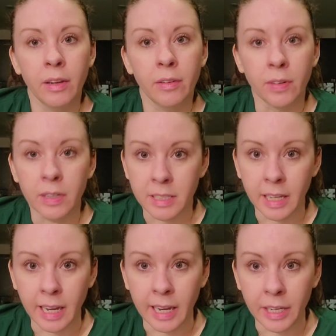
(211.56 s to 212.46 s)
first
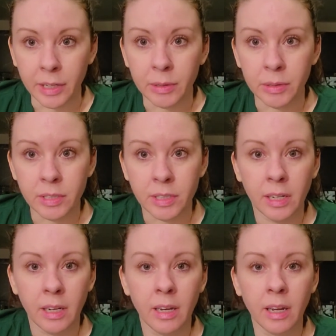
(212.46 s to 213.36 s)
thing I used
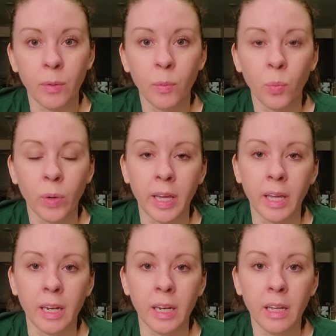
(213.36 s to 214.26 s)

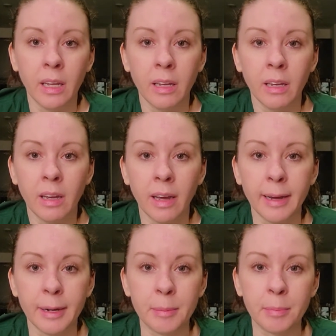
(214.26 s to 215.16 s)
when
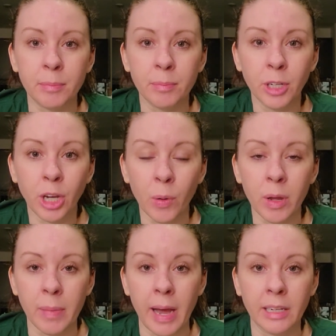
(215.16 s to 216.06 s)

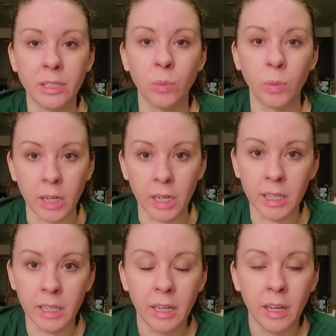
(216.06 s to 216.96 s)
going back to work
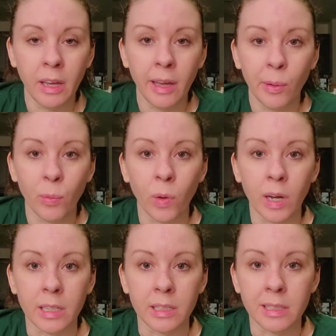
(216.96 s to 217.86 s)

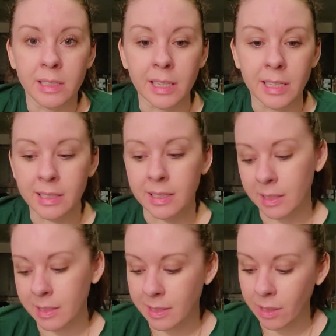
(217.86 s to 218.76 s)
was these
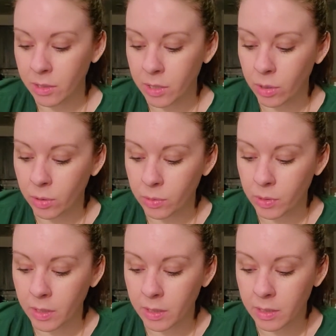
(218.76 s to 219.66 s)

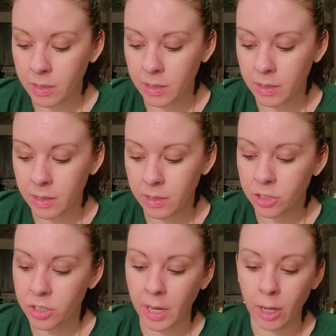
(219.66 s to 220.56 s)
Silicone
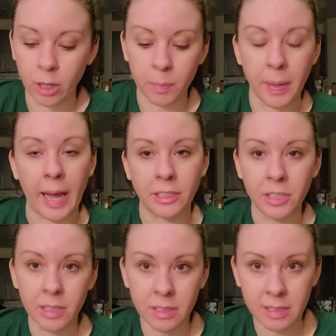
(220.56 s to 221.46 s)
Gel
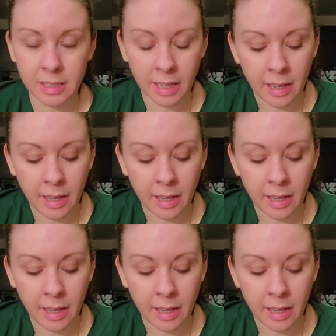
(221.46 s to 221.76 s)
Patches.